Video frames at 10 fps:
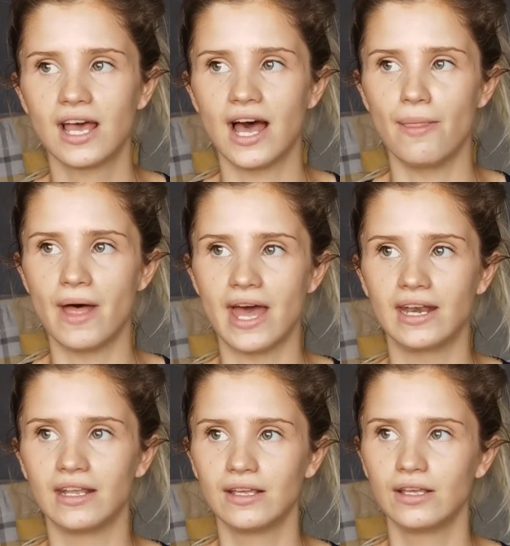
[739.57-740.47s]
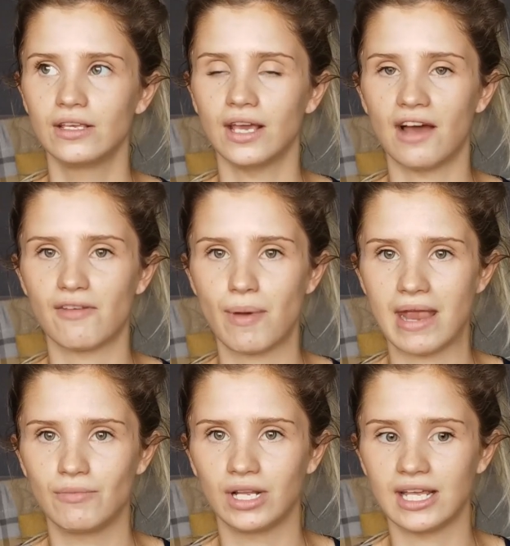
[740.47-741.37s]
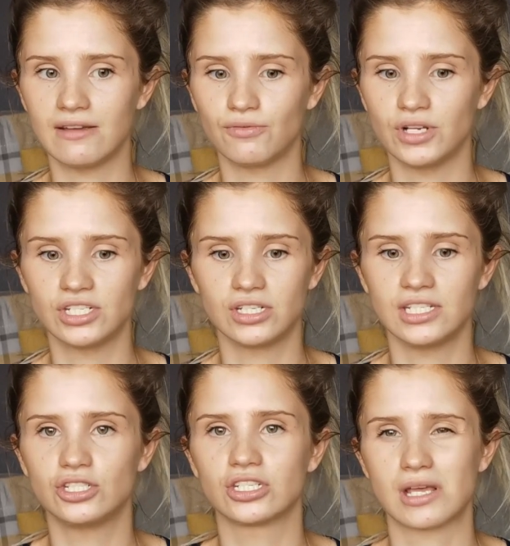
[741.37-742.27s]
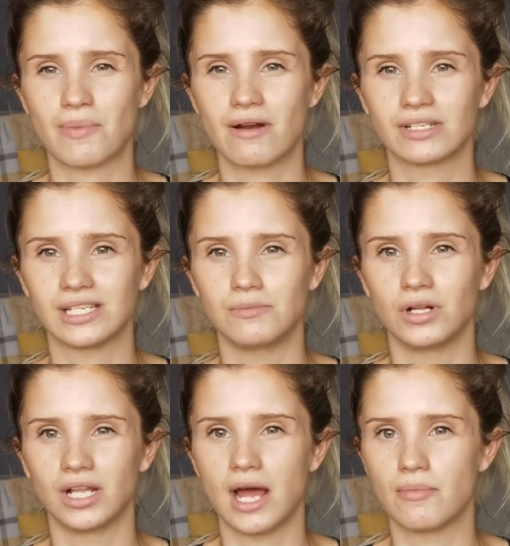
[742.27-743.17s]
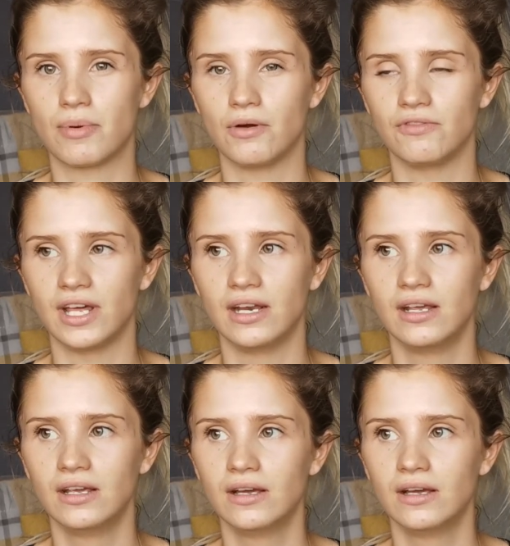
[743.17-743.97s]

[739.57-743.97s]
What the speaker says: And then you have your pain relief, which is just like paracetamol and ibuprofen.